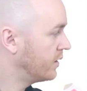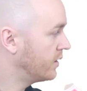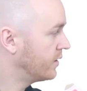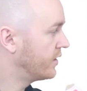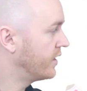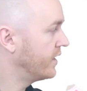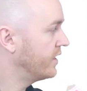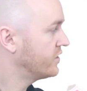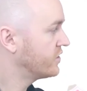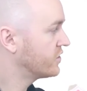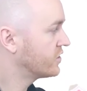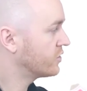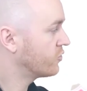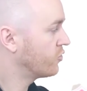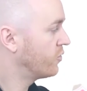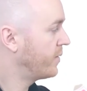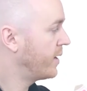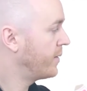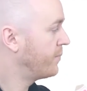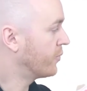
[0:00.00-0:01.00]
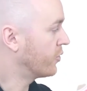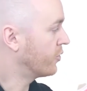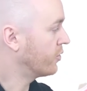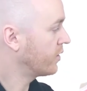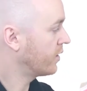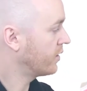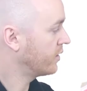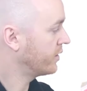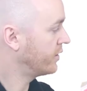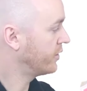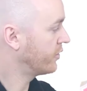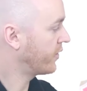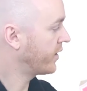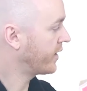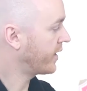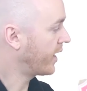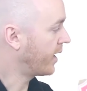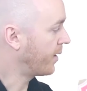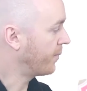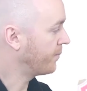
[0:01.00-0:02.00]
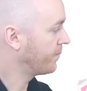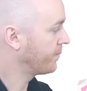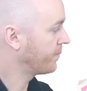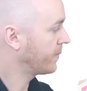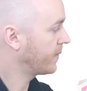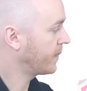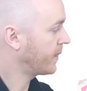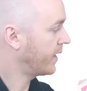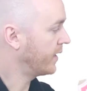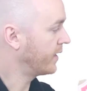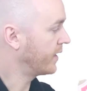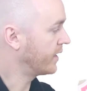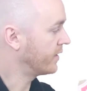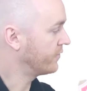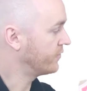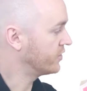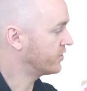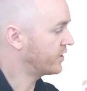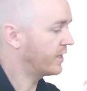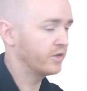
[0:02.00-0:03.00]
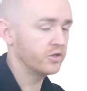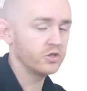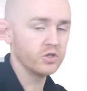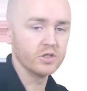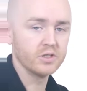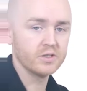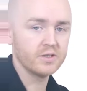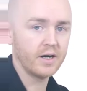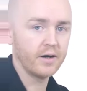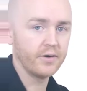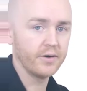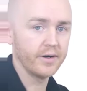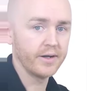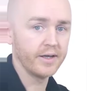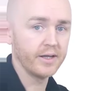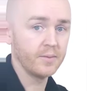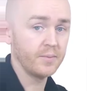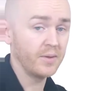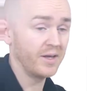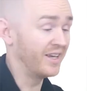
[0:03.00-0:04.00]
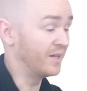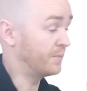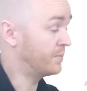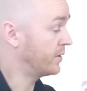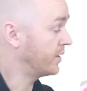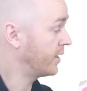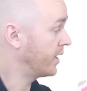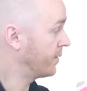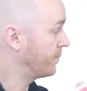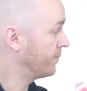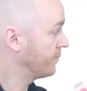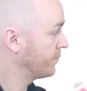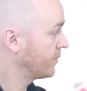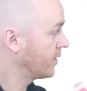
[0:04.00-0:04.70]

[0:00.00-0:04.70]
this, remember, here I am, and I have an intention to start at 8 p.m.